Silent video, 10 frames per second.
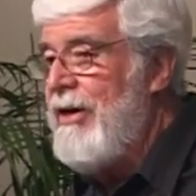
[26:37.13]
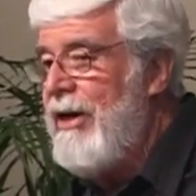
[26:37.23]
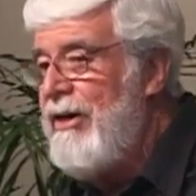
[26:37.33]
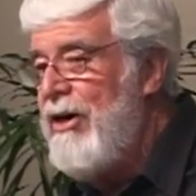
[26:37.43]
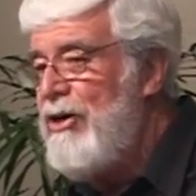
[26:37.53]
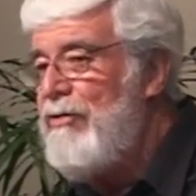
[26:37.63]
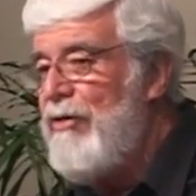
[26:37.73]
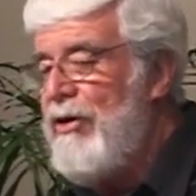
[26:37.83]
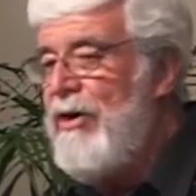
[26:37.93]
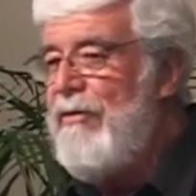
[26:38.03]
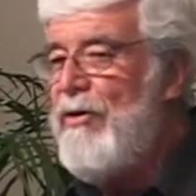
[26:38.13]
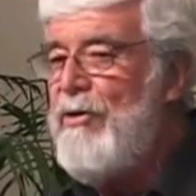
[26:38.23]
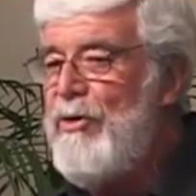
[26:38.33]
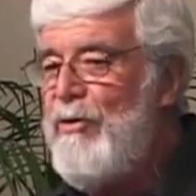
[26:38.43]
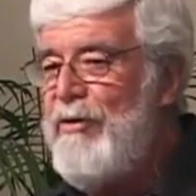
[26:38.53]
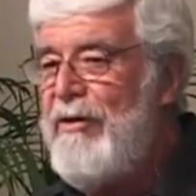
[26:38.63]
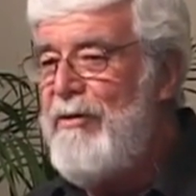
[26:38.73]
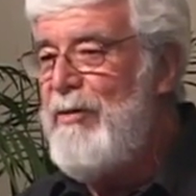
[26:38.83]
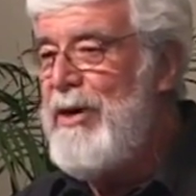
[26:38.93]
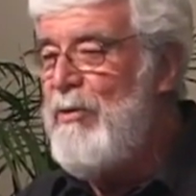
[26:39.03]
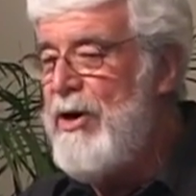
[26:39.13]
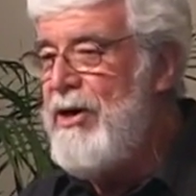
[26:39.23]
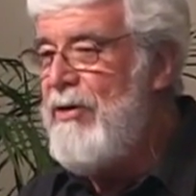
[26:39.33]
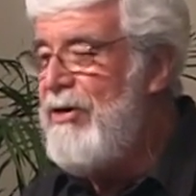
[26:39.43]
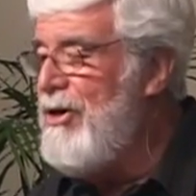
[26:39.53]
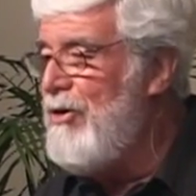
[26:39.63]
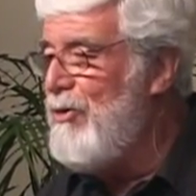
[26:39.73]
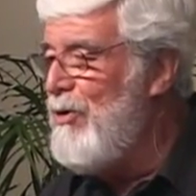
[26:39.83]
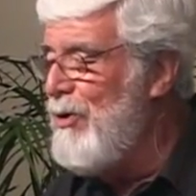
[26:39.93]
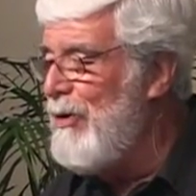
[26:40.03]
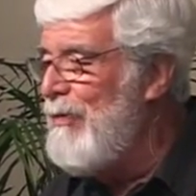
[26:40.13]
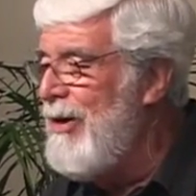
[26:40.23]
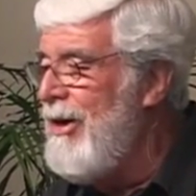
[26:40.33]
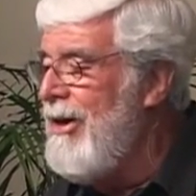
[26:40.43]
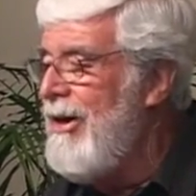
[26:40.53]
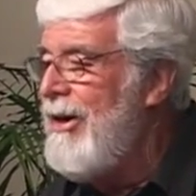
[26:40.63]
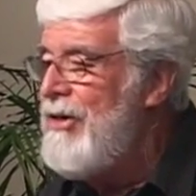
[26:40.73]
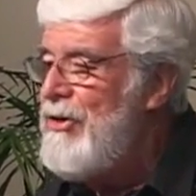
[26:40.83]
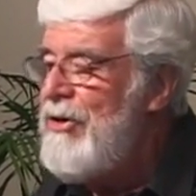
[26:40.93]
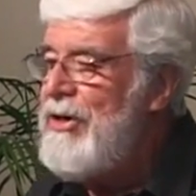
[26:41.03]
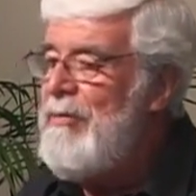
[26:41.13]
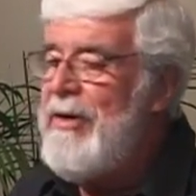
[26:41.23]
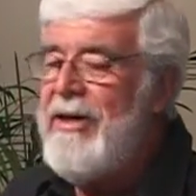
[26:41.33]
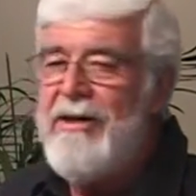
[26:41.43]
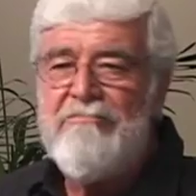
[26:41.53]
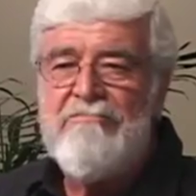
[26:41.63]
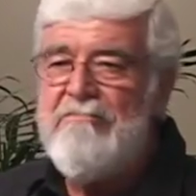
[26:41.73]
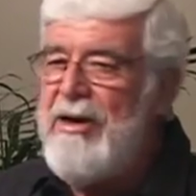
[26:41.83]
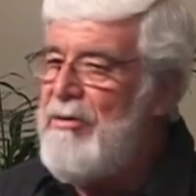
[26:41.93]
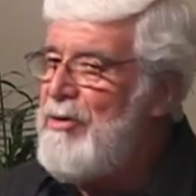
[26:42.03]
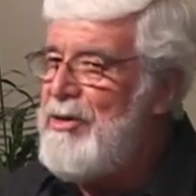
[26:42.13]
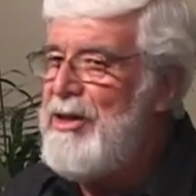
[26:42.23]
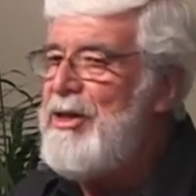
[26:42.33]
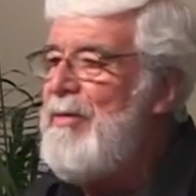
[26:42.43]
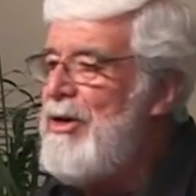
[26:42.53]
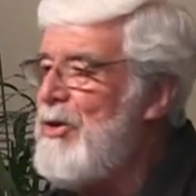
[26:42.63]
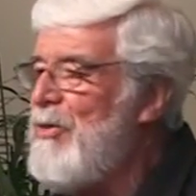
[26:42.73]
And there are folks who've lived to be 100 years or older. And I saw something on, I don't know, 60 Minutes or